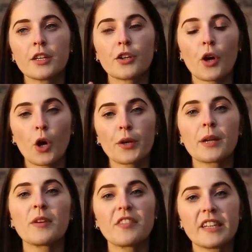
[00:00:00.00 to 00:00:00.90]
you know,
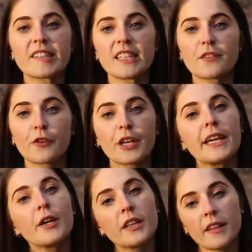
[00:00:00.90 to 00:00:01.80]
only with these kids for a
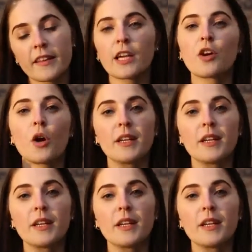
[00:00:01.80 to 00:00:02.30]
year and then they go